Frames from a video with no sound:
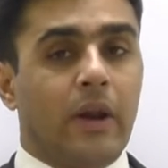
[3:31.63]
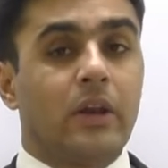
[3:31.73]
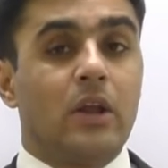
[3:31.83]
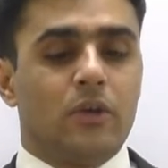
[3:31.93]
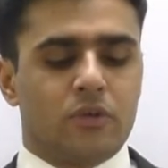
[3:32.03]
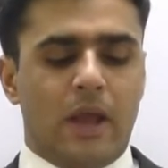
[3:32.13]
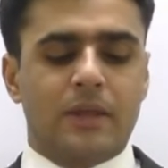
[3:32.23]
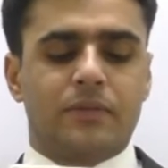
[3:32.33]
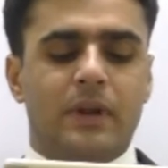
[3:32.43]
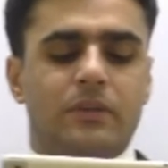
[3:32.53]
Alright, so
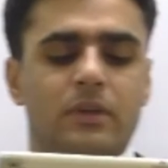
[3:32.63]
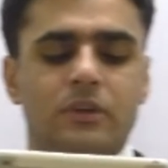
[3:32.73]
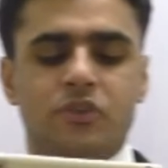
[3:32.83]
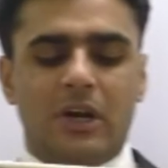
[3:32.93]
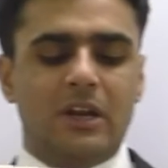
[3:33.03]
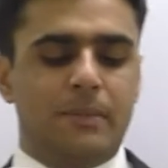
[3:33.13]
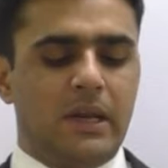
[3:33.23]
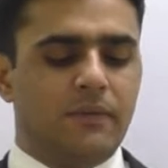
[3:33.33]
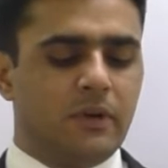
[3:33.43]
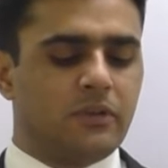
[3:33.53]
as far as child
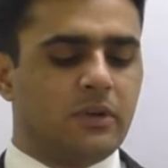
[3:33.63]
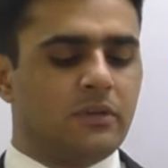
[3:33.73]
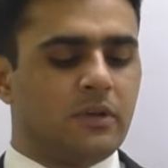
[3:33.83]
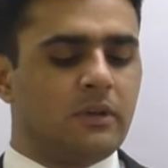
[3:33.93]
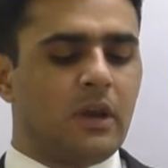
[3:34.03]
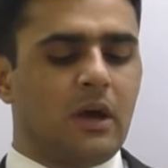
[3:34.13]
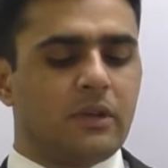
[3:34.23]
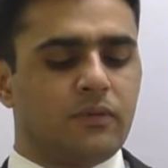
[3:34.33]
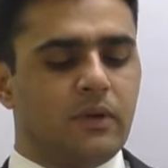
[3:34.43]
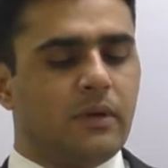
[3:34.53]
benefit is concerned, the
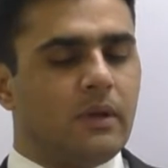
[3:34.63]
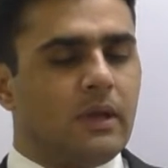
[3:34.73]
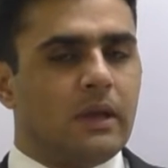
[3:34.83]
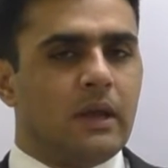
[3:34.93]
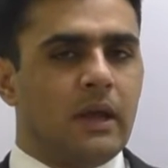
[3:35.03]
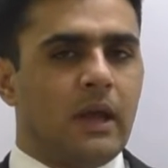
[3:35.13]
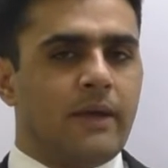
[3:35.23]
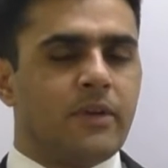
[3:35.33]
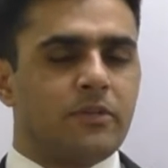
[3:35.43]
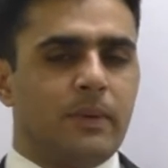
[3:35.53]
last one,
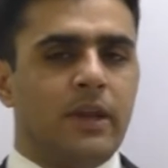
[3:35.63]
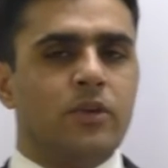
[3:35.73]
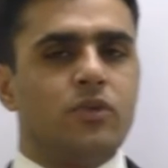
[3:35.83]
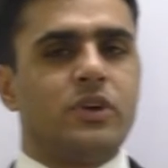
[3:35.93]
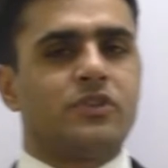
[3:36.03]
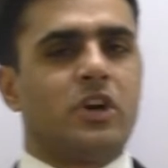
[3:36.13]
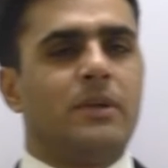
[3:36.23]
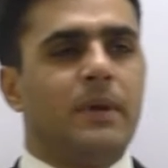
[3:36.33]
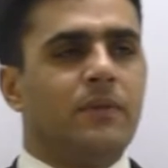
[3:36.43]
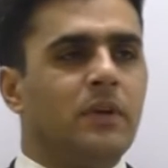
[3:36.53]
I've explained you,
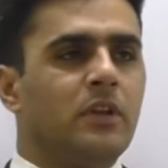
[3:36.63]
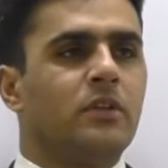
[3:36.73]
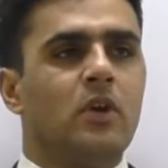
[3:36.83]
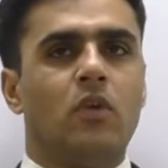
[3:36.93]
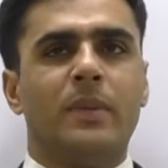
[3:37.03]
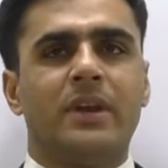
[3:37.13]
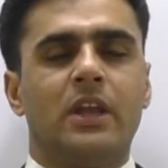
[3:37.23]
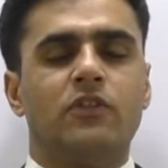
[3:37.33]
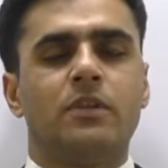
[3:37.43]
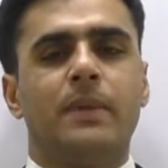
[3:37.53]
child benefit is
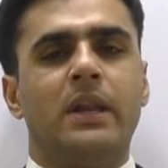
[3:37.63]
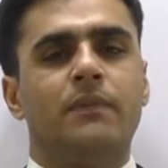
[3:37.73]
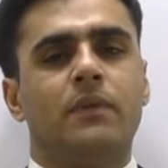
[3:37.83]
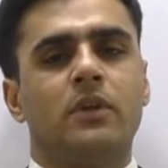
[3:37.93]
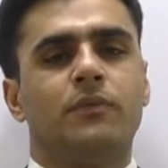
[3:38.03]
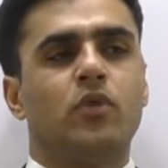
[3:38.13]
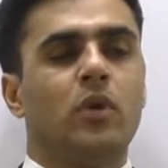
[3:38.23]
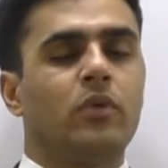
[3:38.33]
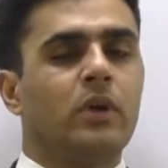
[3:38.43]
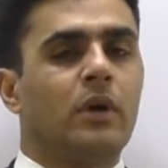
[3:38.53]
government gives the benefit if
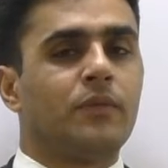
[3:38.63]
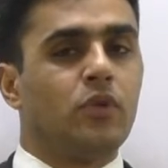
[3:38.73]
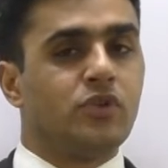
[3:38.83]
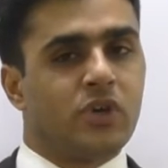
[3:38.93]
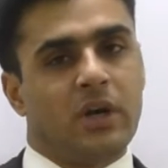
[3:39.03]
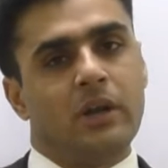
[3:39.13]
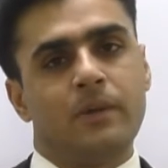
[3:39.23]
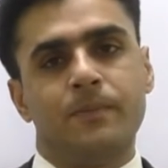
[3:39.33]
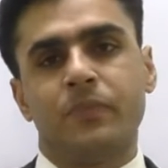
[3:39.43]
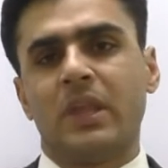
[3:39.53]
you're looking after your
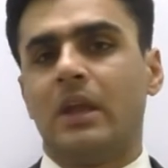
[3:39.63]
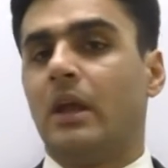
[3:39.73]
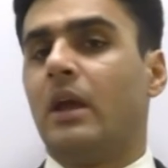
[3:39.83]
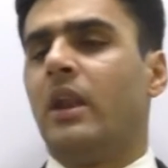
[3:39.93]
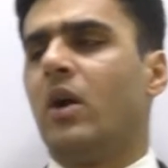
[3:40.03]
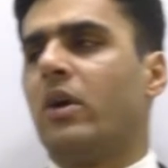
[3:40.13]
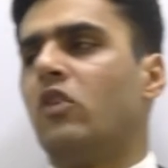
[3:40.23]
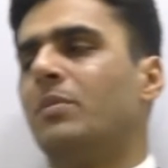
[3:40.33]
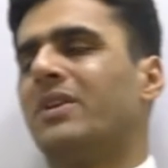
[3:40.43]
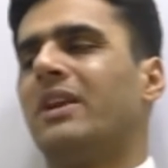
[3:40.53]
child. Now
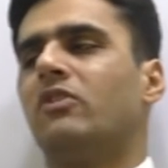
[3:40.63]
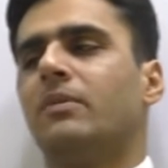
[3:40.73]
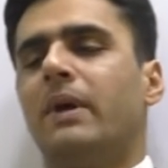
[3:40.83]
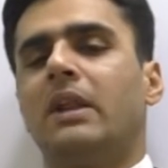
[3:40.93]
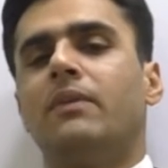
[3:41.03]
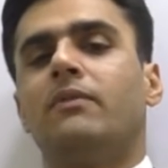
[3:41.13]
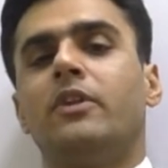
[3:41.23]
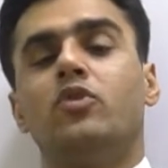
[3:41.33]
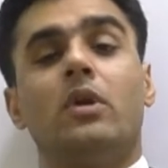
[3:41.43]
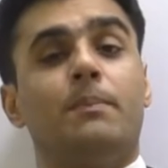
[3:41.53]
government gives the benefit
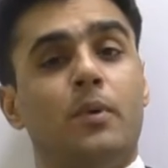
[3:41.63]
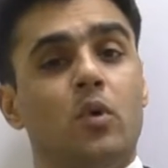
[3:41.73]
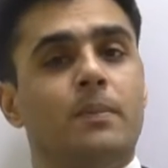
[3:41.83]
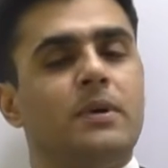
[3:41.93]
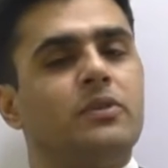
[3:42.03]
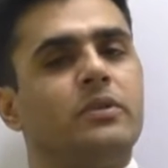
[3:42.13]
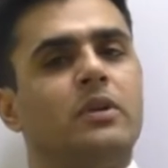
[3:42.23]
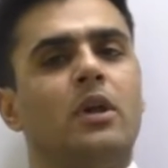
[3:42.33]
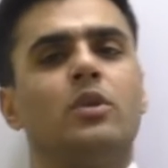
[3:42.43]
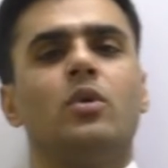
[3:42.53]
when you are a poor
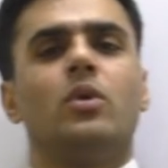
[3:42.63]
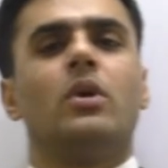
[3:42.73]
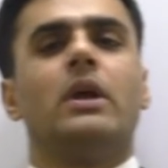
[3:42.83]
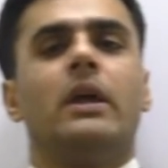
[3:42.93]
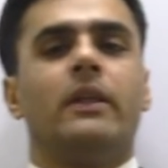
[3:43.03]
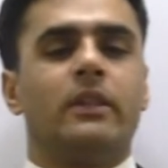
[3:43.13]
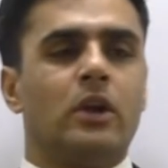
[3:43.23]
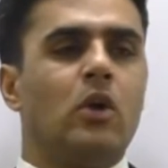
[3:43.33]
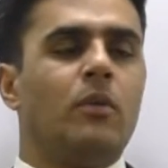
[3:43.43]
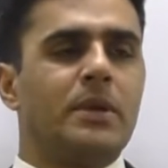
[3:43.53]
person, although
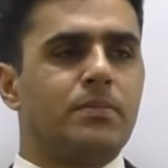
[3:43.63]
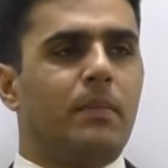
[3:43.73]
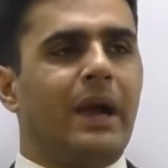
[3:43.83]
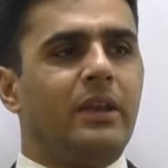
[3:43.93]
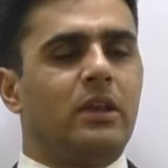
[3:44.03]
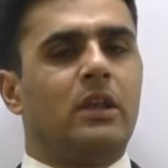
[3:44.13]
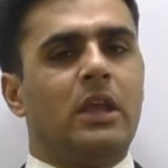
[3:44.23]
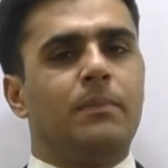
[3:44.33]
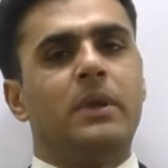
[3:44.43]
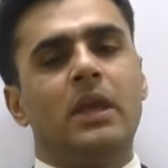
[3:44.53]
the government might
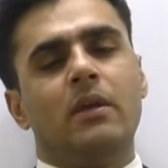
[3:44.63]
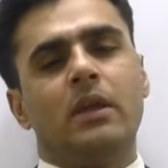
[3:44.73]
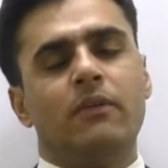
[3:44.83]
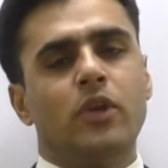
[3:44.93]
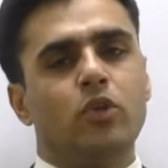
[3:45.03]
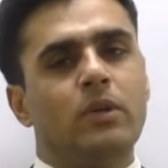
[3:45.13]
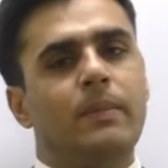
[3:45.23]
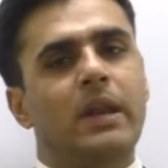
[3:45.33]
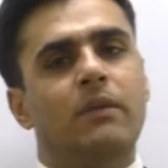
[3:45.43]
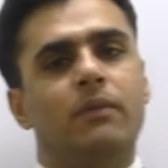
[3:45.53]
keep giving you the
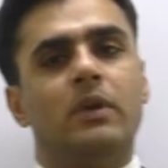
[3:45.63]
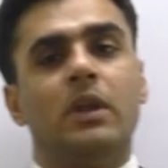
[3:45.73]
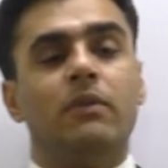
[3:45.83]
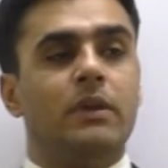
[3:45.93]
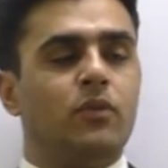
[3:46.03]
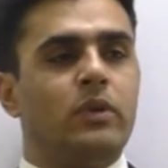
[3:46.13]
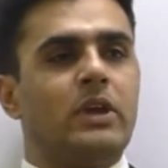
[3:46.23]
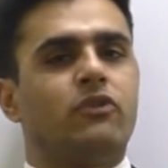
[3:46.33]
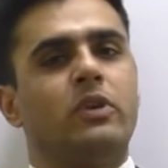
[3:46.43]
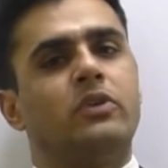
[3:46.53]
benefit even if you
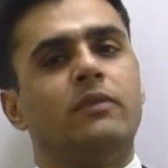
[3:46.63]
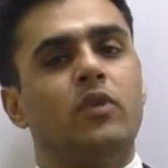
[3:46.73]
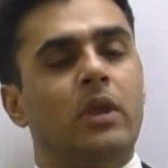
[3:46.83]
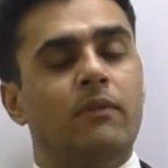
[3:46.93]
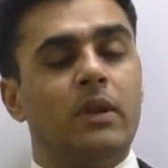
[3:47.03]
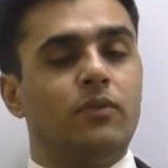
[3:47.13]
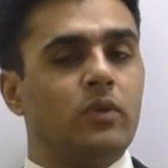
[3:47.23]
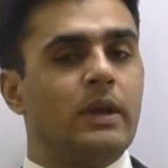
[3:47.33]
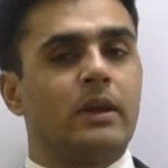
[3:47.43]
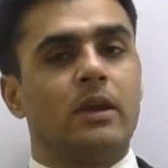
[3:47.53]
get rich, even if
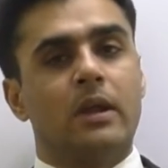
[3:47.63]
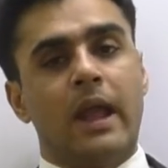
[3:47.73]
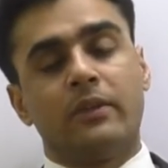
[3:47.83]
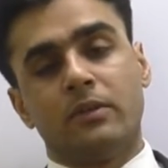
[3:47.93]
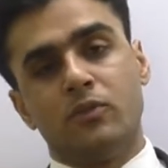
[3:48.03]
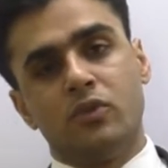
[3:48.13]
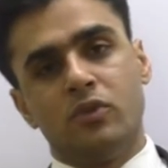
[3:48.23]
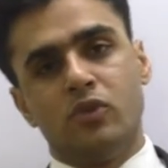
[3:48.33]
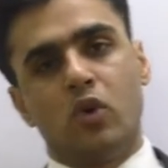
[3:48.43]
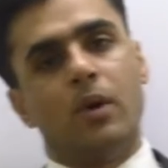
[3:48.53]
you get a
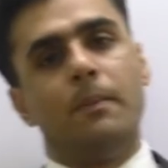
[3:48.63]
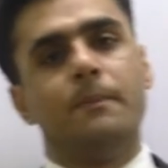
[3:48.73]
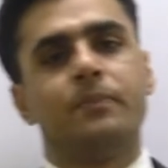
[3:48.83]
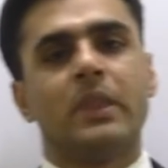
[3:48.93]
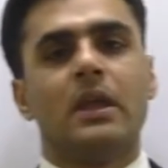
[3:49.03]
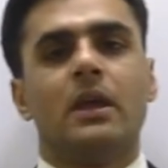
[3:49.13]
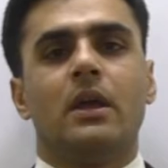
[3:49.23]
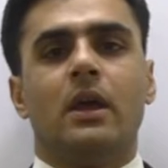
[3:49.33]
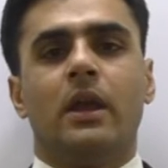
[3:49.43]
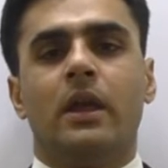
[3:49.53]
handsome job.
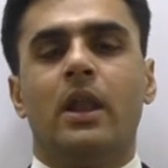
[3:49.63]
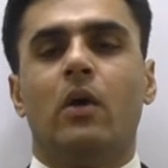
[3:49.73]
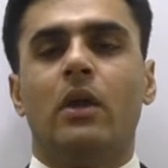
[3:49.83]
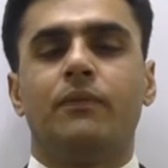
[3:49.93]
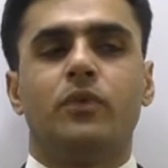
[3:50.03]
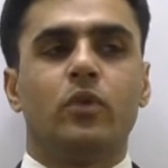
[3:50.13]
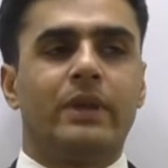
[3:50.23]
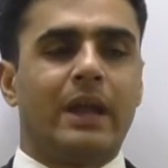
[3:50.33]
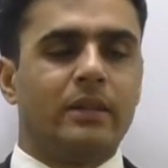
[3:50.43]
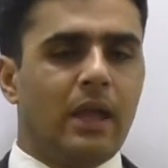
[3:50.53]
Now if you
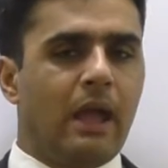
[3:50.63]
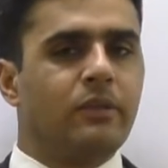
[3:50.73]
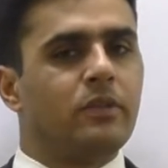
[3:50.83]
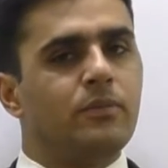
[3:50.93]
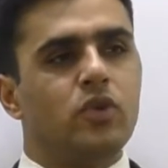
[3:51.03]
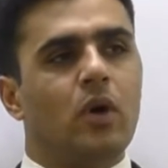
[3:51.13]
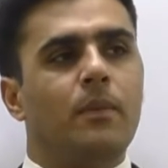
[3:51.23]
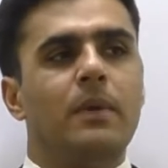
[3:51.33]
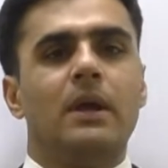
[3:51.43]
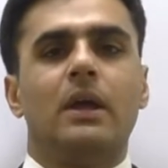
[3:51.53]
get the handsome
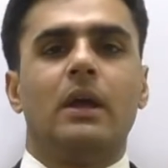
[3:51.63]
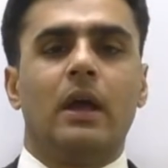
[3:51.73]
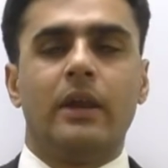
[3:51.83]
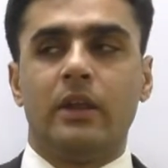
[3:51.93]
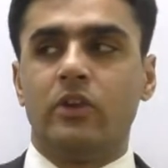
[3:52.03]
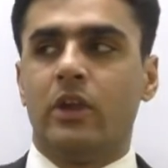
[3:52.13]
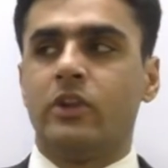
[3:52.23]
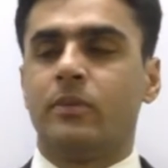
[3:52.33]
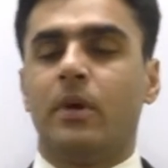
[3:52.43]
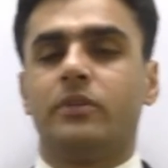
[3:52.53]
job and
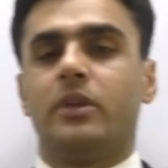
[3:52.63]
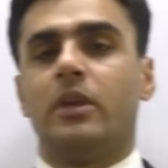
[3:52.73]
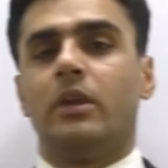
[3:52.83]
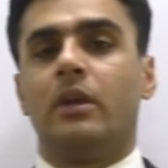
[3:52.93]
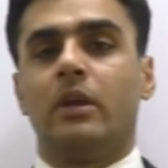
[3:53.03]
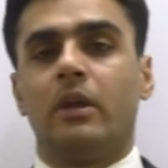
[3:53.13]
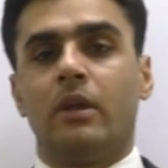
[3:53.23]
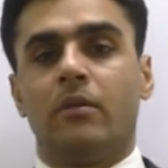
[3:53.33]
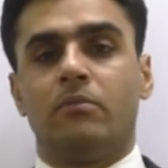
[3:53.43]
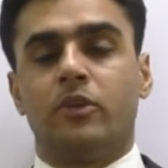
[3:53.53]

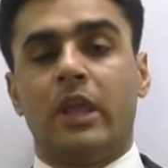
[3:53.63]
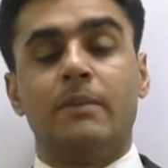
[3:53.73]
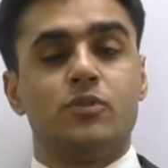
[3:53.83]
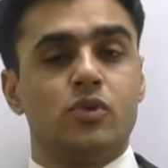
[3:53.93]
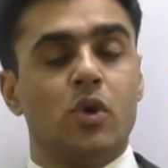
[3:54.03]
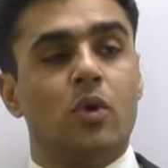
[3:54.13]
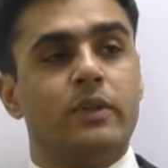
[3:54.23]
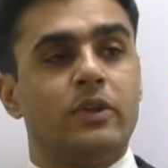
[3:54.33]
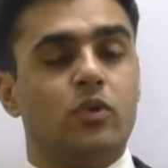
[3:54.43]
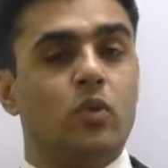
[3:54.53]
HMRC came to
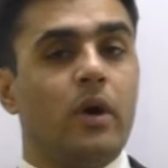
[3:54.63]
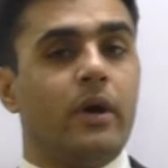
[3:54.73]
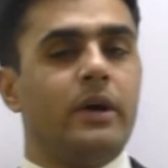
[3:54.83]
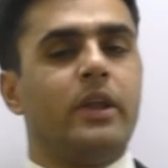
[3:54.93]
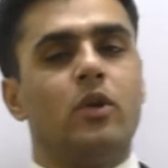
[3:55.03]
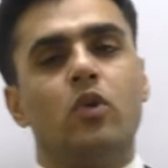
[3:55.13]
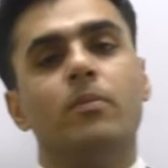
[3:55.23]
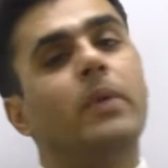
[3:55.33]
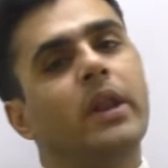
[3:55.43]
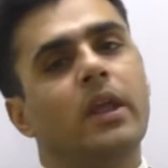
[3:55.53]
know that you are earning
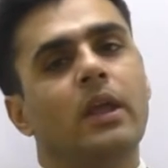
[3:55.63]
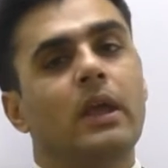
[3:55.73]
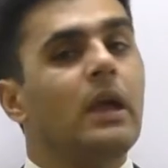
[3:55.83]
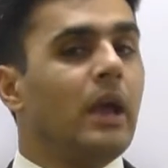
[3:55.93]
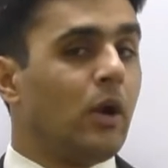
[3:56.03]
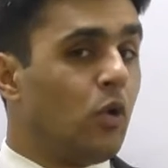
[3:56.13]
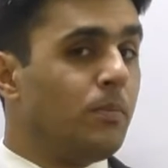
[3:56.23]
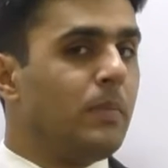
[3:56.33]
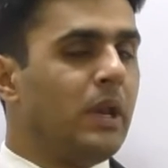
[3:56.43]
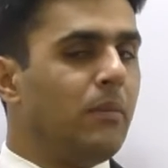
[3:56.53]
good money
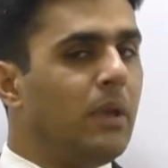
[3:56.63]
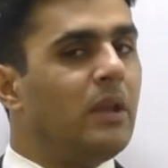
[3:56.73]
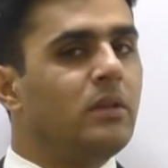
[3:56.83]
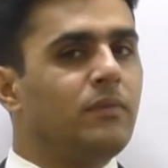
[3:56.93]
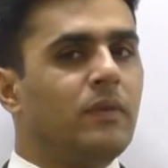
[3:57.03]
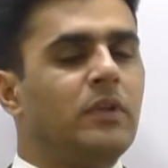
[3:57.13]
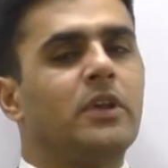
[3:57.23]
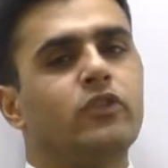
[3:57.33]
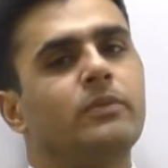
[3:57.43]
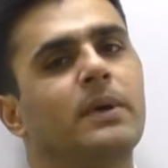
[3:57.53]
means
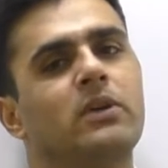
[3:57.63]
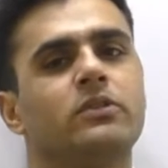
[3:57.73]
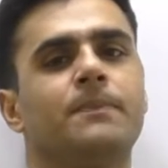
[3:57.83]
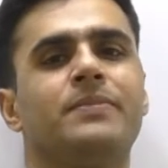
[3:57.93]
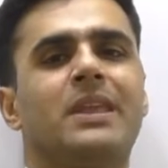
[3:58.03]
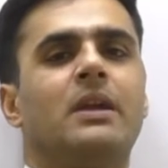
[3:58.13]
£50,000